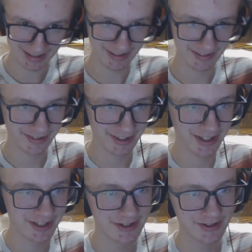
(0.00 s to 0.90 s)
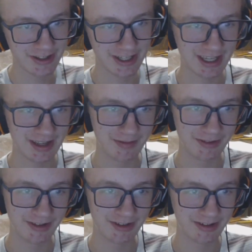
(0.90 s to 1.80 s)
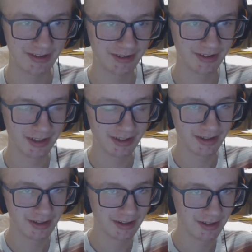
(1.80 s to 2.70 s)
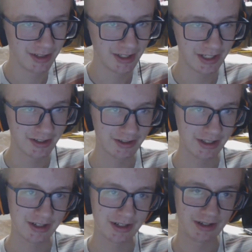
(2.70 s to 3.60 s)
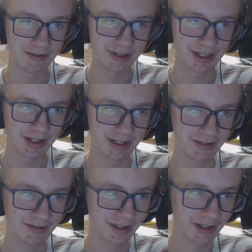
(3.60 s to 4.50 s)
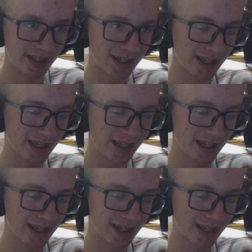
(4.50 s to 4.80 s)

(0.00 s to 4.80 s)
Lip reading: I didn't touch the game until a year later when I already